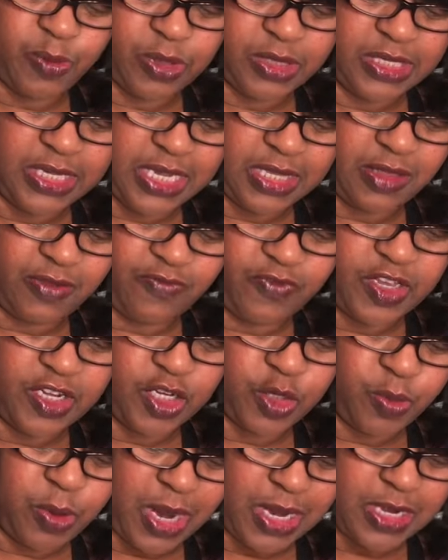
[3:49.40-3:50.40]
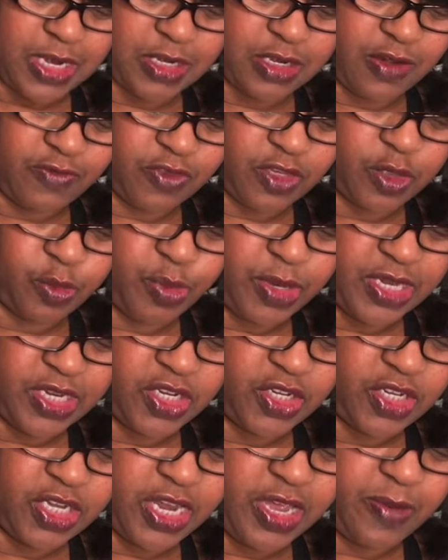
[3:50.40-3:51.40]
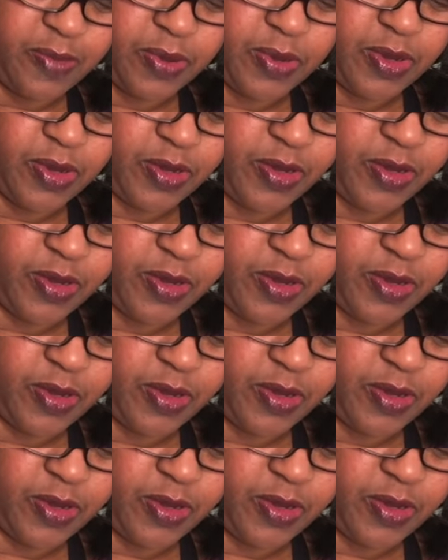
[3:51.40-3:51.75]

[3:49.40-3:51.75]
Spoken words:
present the finished product of the spinach dip.